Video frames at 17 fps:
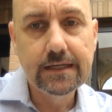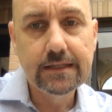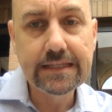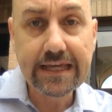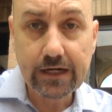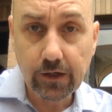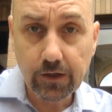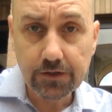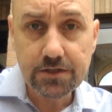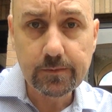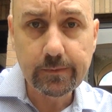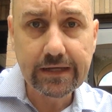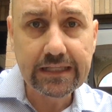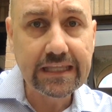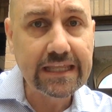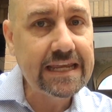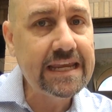that
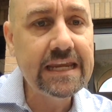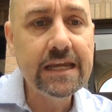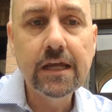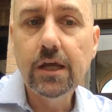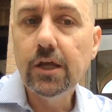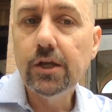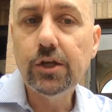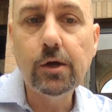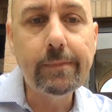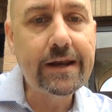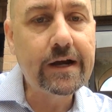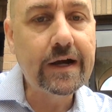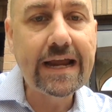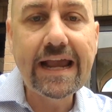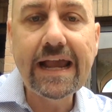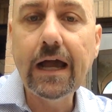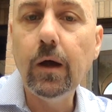ultimately, no matter
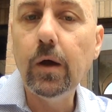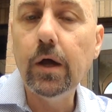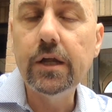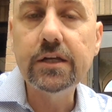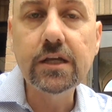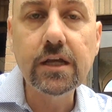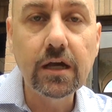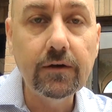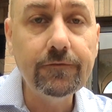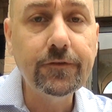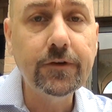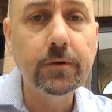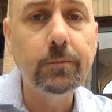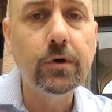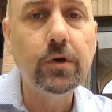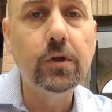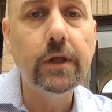how
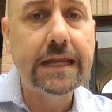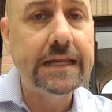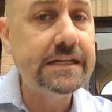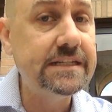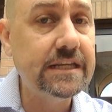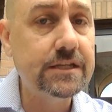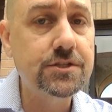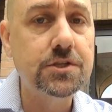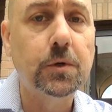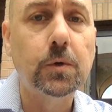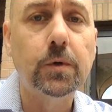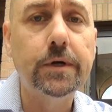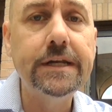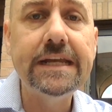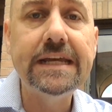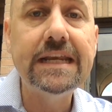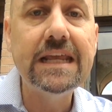uncomfortable and
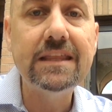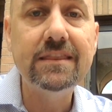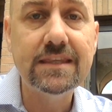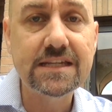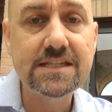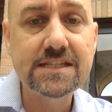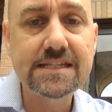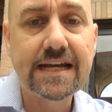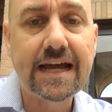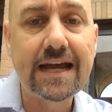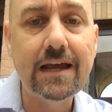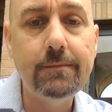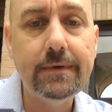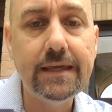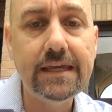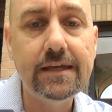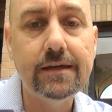disorienting this
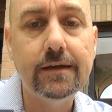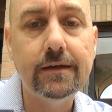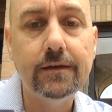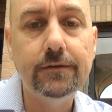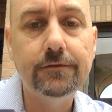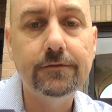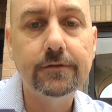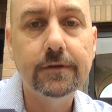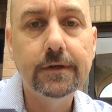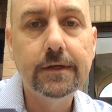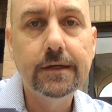time is,